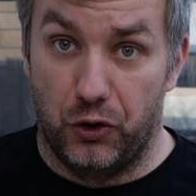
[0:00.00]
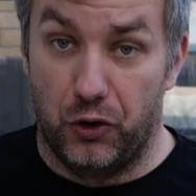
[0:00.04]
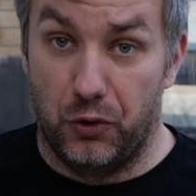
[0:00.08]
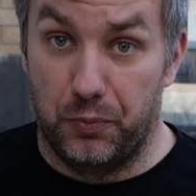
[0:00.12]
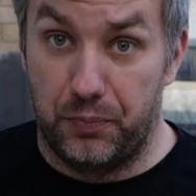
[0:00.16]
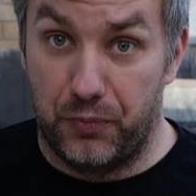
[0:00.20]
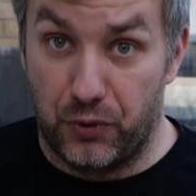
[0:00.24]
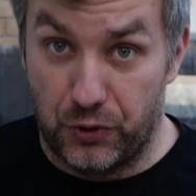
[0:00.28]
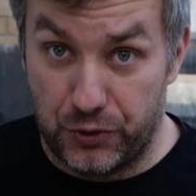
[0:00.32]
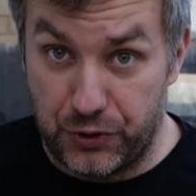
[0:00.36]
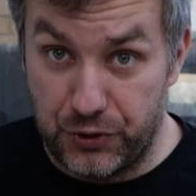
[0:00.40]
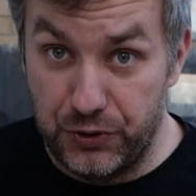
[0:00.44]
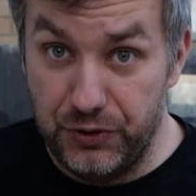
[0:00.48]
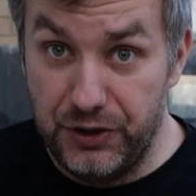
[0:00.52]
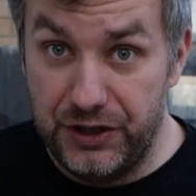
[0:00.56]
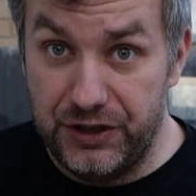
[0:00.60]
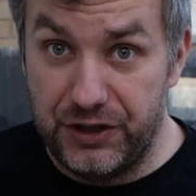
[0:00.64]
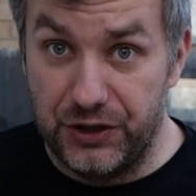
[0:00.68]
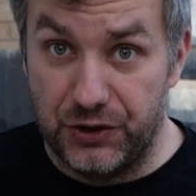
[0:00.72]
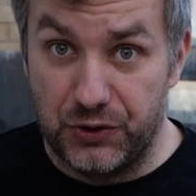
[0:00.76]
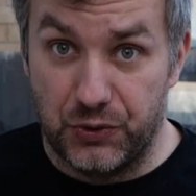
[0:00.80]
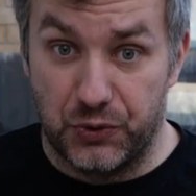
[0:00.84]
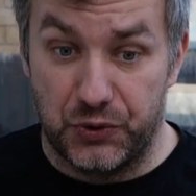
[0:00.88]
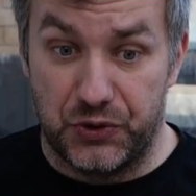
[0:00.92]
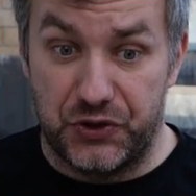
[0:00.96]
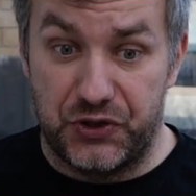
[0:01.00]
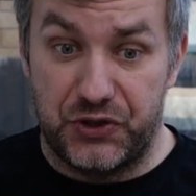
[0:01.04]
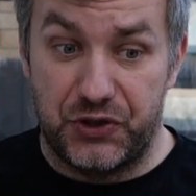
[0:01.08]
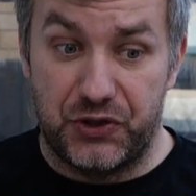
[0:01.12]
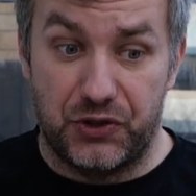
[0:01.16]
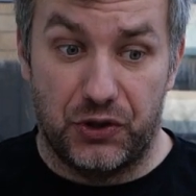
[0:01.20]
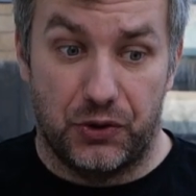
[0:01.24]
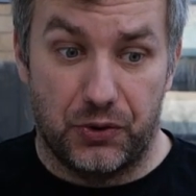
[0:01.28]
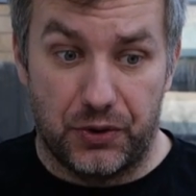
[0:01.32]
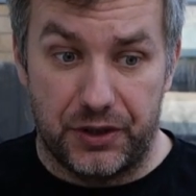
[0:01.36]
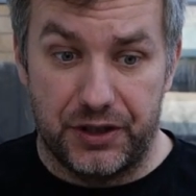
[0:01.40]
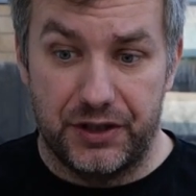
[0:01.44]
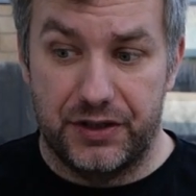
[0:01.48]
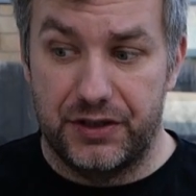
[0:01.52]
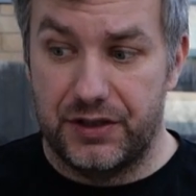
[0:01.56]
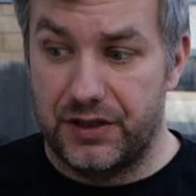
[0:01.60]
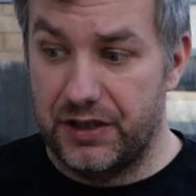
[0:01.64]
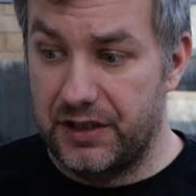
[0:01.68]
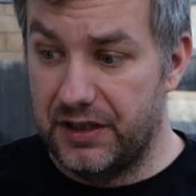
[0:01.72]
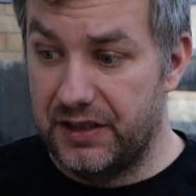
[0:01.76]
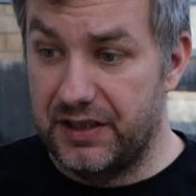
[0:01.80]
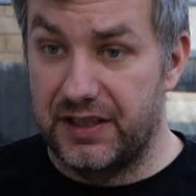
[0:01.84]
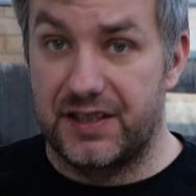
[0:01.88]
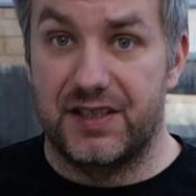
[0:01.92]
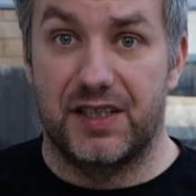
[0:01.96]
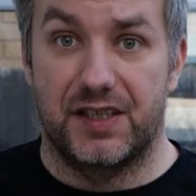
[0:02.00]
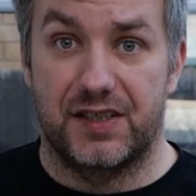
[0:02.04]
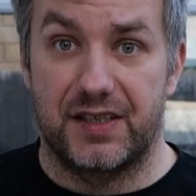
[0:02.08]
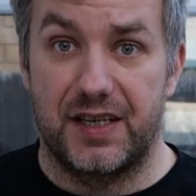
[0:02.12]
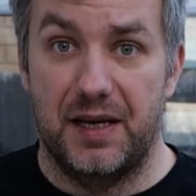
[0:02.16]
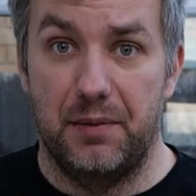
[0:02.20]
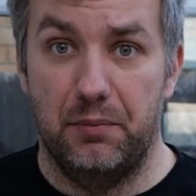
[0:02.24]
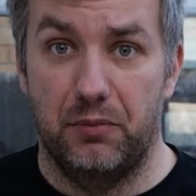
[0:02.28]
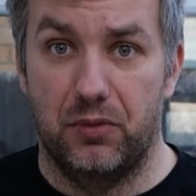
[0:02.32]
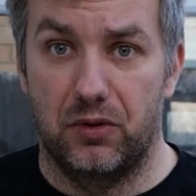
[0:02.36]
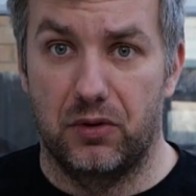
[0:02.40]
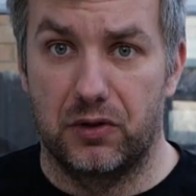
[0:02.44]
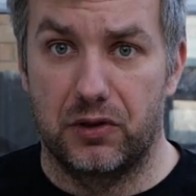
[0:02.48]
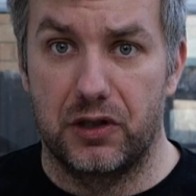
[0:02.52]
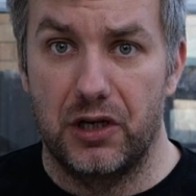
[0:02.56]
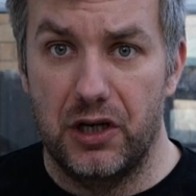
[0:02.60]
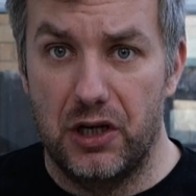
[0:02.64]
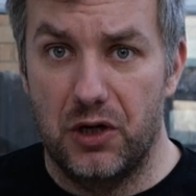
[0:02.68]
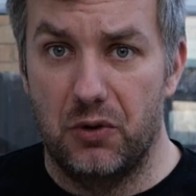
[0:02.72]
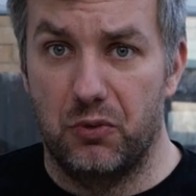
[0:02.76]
opportunity to store it disassembled,